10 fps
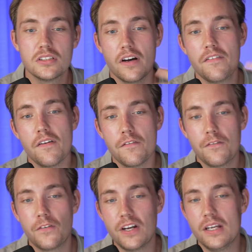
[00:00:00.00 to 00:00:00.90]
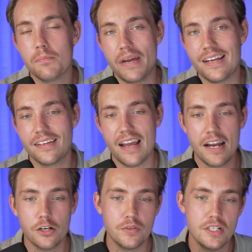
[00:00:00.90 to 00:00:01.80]
of 3 main
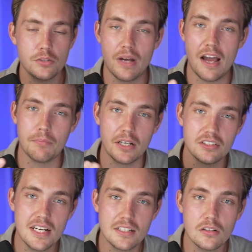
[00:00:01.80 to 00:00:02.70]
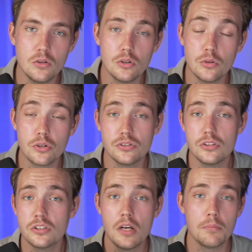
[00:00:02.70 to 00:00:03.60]
categories. We have my technical
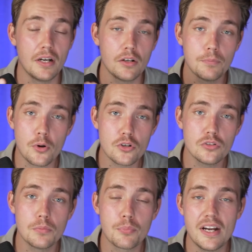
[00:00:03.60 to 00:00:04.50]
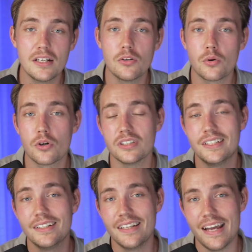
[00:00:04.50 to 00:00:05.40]
courses, my personal branding course, and
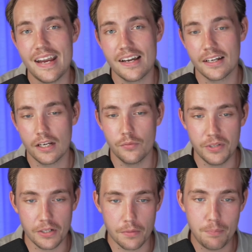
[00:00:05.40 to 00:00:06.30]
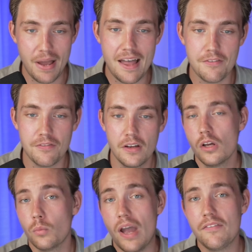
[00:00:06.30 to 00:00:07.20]
then the AI career path.
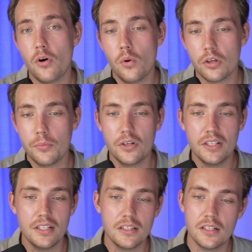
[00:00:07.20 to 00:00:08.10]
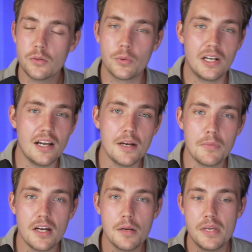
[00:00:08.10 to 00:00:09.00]
We have a whole community in there with
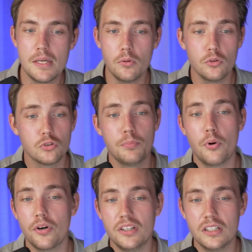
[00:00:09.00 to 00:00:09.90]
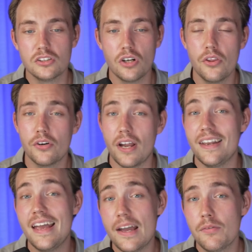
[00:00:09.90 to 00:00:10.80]
like-minded people supporting each other, and
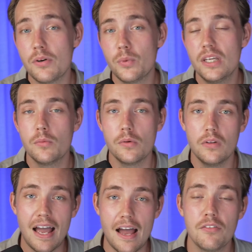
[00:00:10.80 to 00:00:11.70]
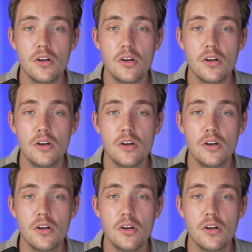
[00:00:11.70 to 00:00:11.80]
every week we will have